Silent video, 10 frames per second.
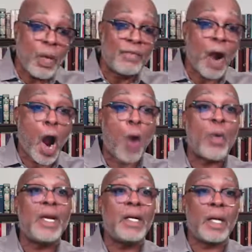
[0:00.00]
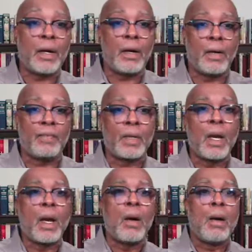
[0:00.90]
already learned,
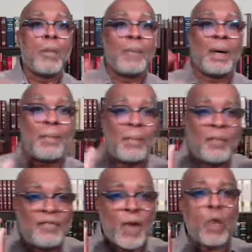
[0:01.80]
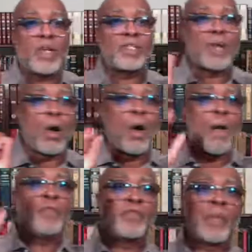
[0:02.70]
but focus
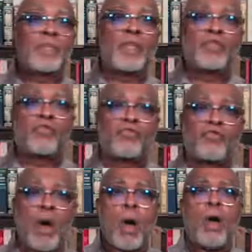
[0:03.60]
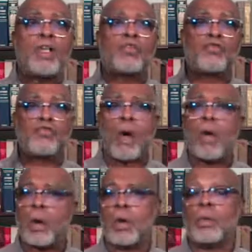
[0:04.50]
on some of the strongest
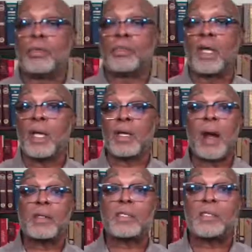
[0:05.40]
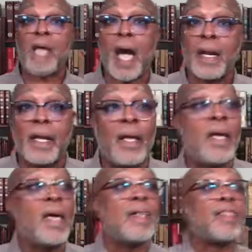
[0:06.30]
strongholds in our society
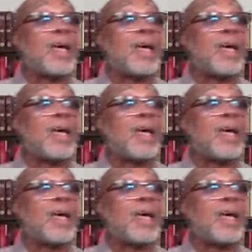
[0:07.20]
that